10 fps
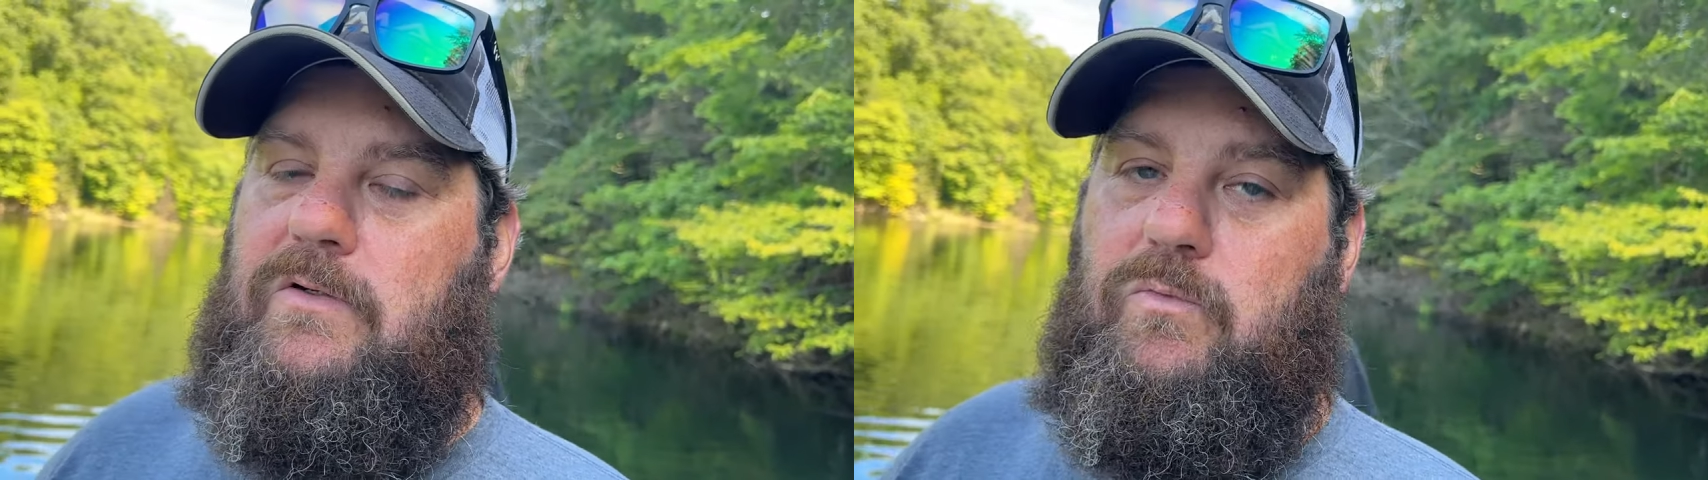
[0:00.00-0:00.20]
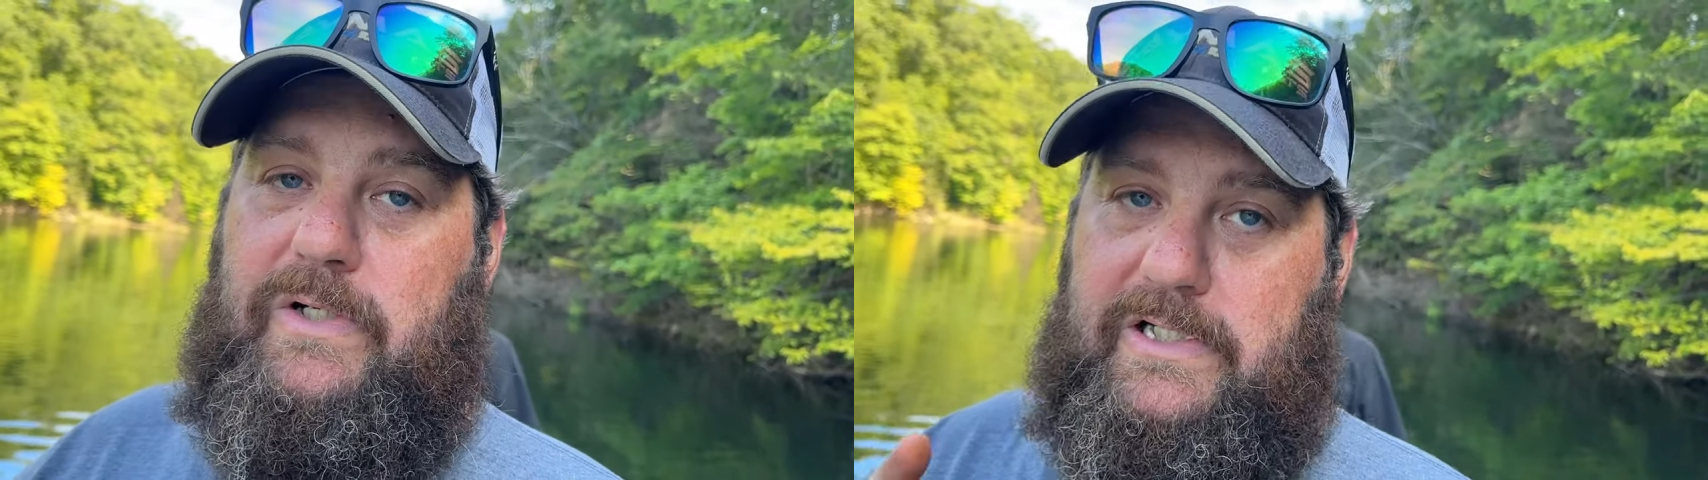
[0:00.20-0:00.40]

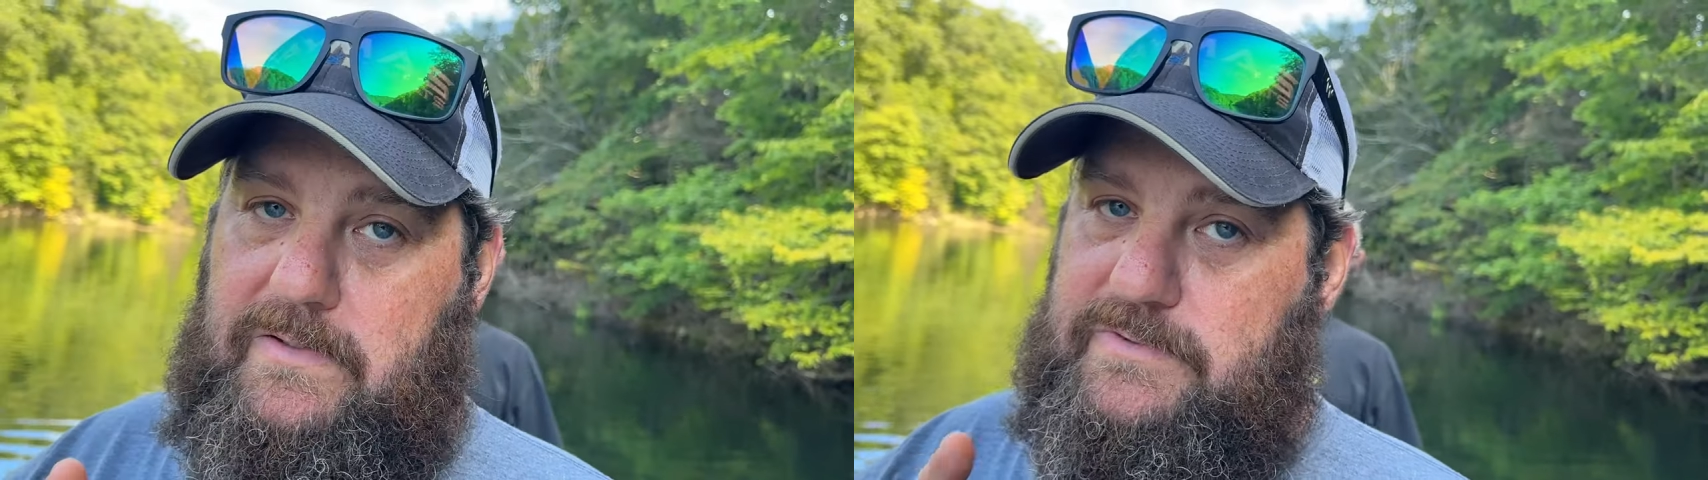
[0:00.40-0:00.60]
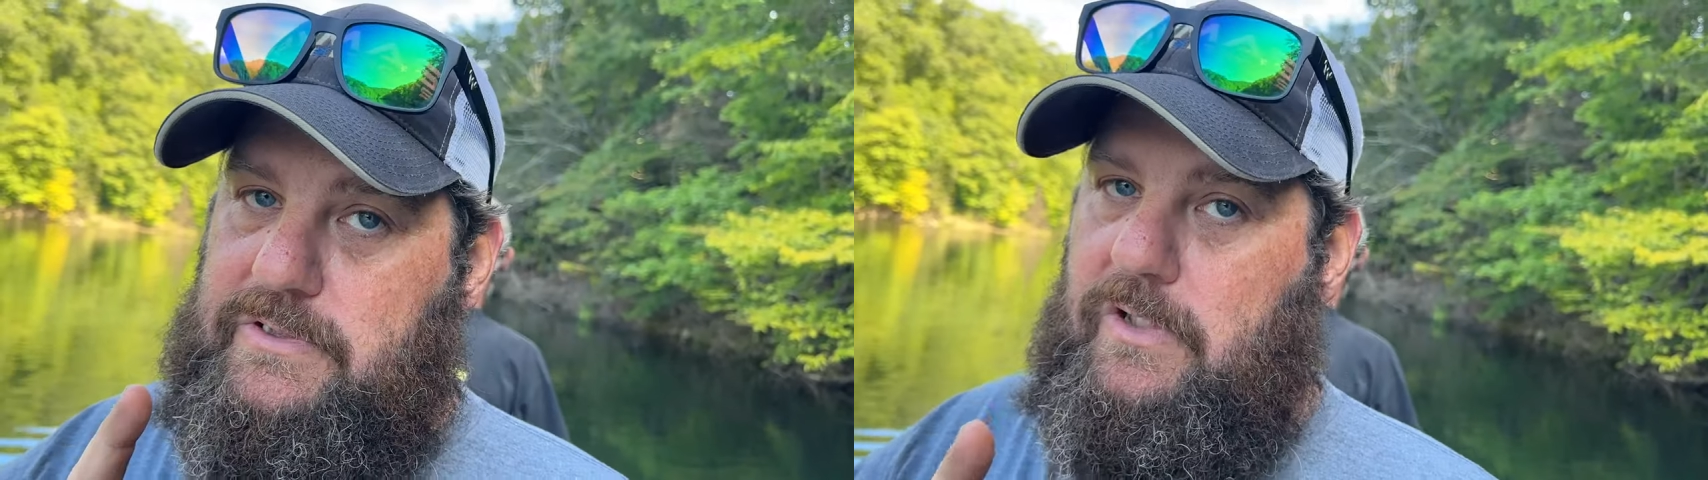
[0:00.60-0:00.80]
when it
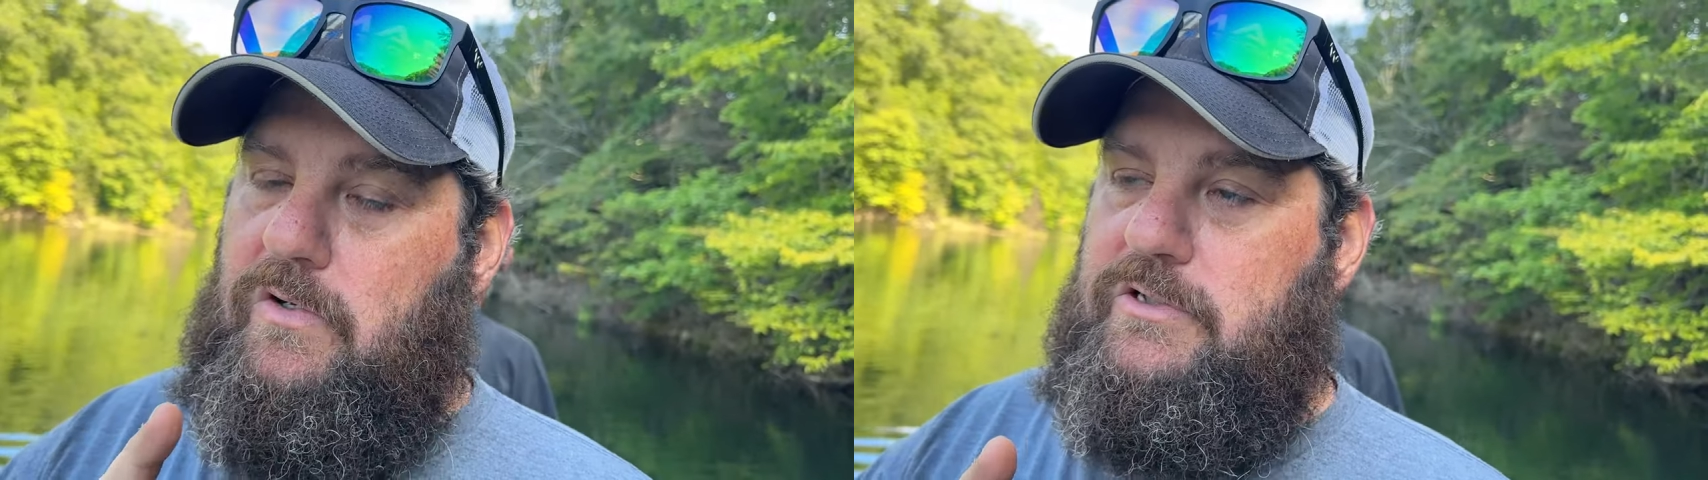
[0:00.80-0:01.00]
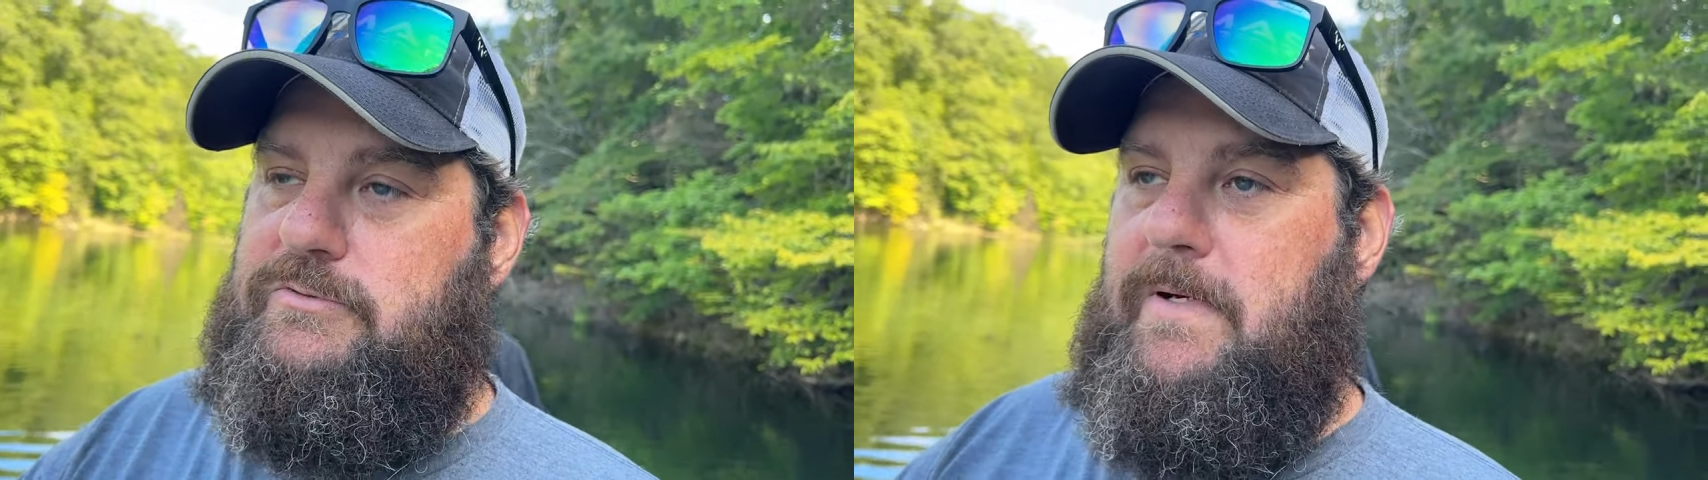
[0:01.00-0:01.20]
comes to
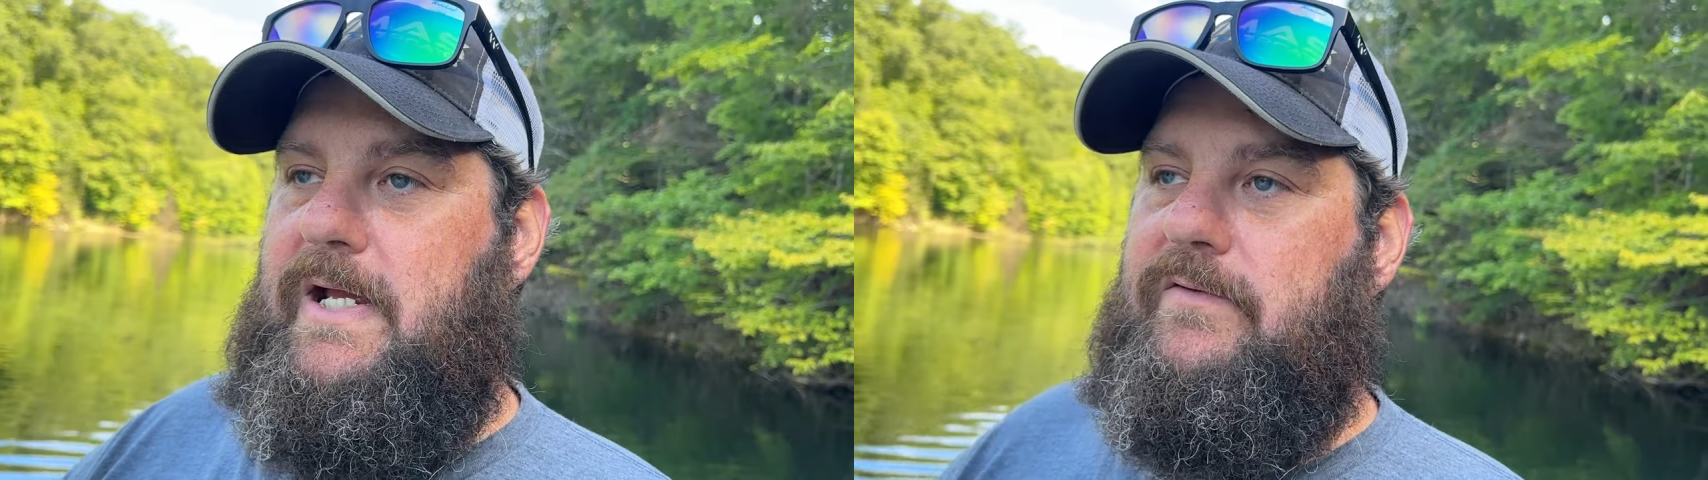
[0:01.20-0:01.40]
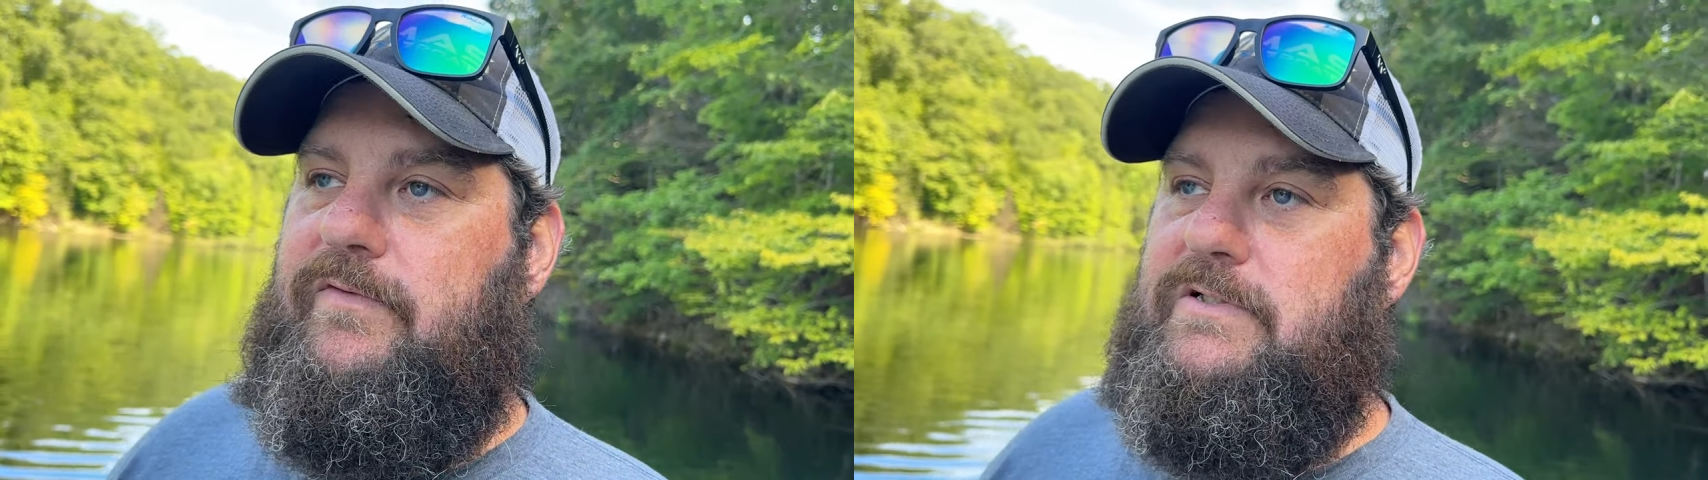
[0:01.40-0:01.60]
largemouth